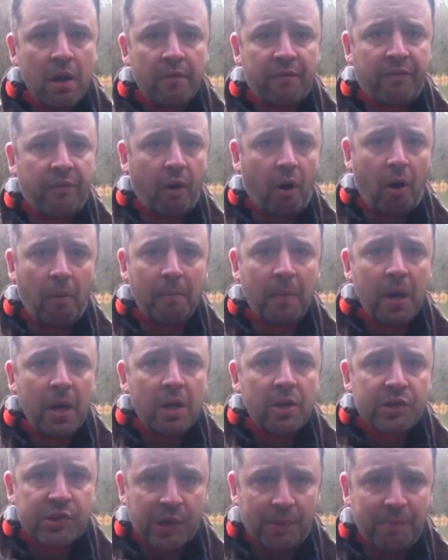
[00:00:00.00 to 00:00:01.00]
from
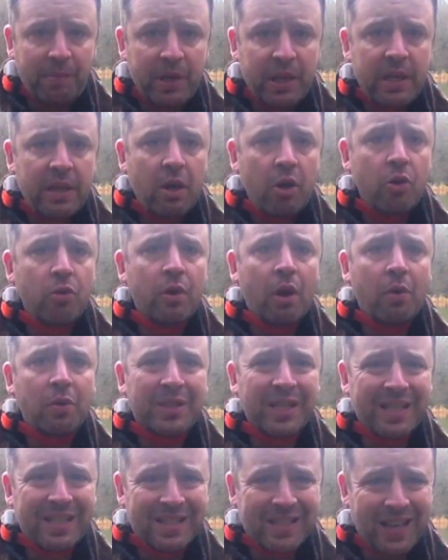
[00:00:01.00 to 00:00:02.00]
somebody who knows
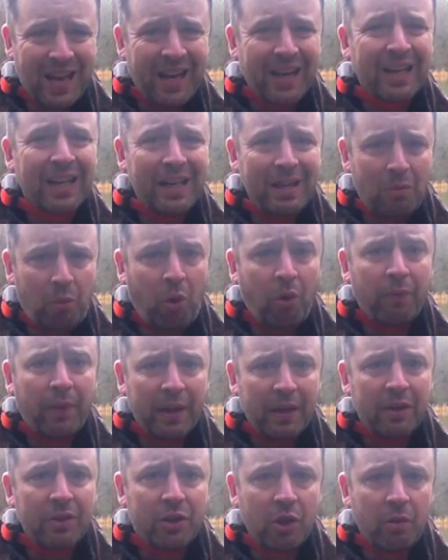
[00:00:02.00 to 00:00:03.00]
exactly what they
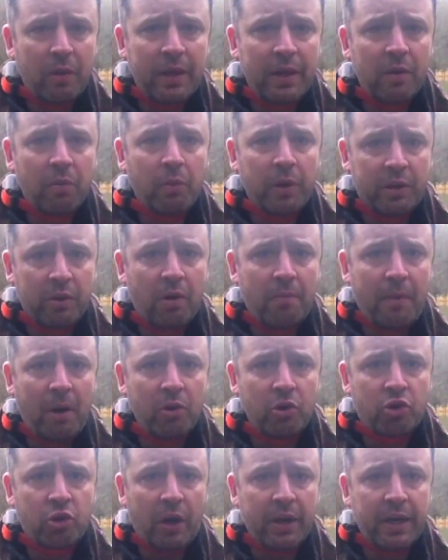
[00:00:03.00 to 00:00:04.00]
are doing with a
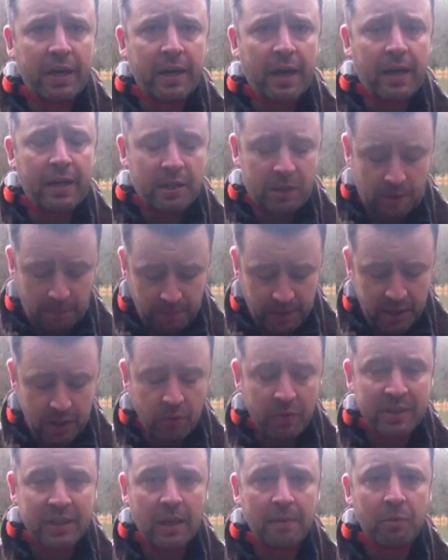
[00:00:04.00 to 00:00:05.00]
remote training aid, somebody
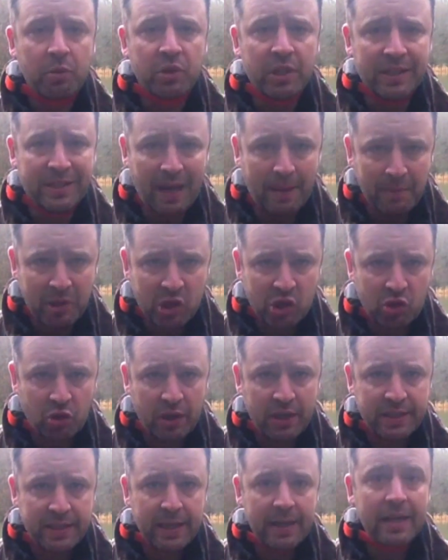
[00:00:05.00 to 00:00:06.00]
who is able to
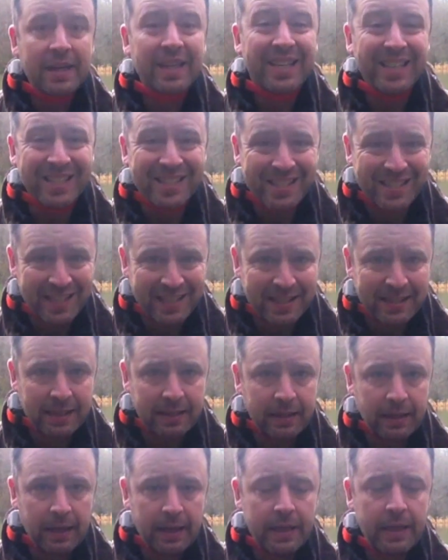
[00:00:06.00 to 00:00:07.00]
demonstrate it
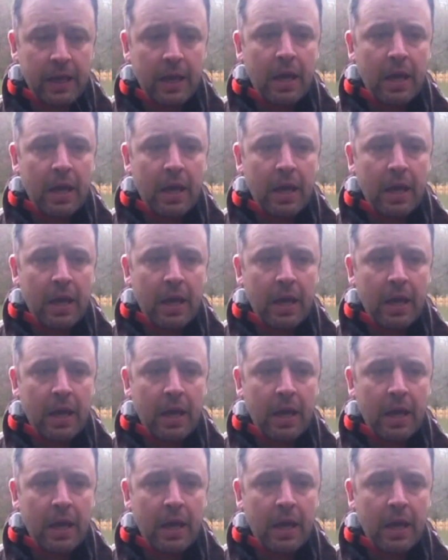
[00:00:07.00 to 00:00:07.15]
consistently,